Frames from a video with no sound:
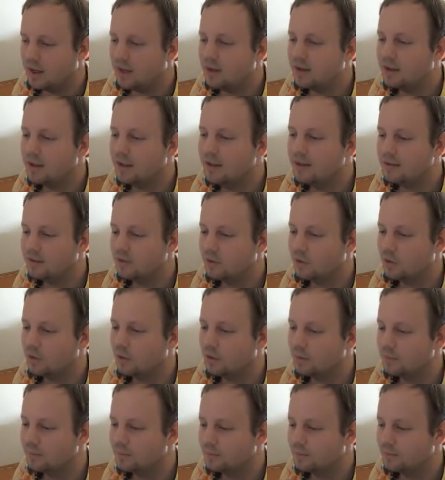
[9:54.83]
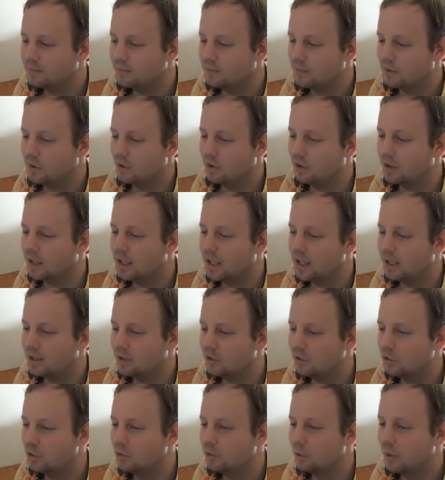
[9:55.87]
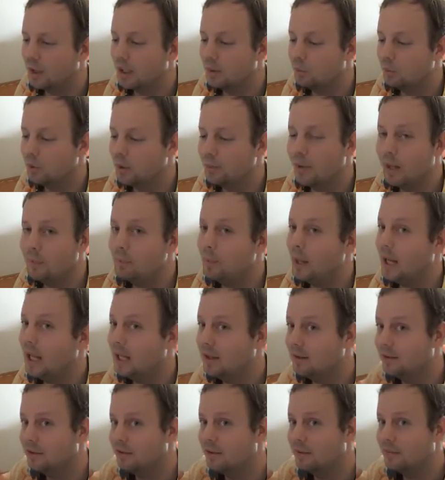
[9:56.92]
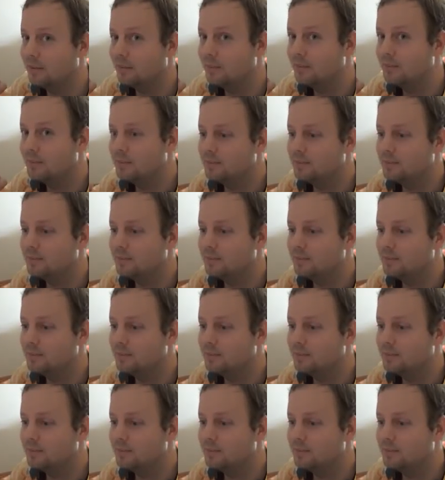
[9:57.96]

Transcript: Tankisto. Okay, cool. And what about paladin?